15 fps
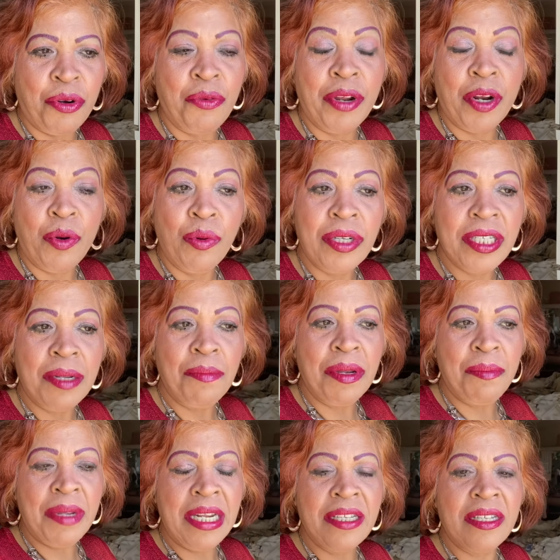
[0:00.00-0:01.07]
Recruit simply
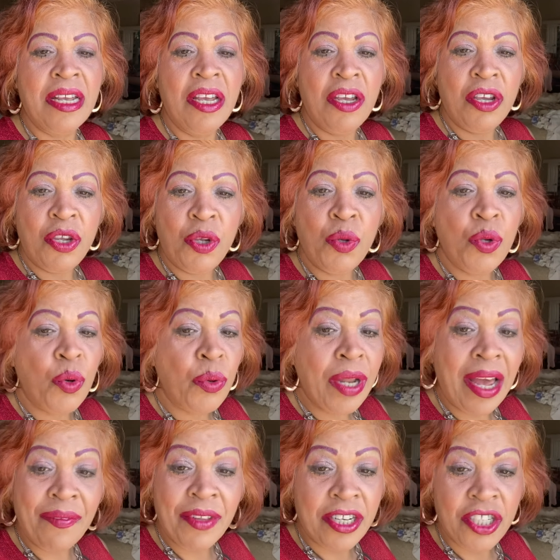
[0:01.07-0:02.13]
means you don't
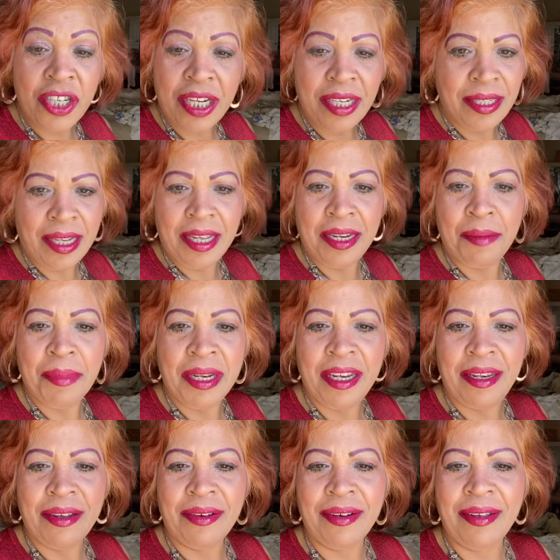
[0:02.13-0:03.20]
have to chase anybody
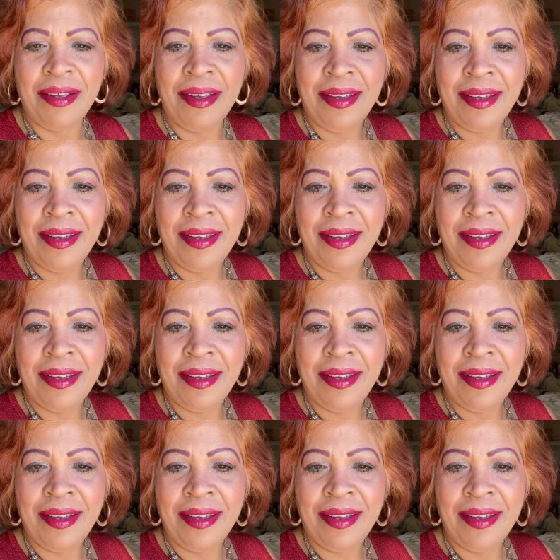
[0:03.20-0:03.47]
down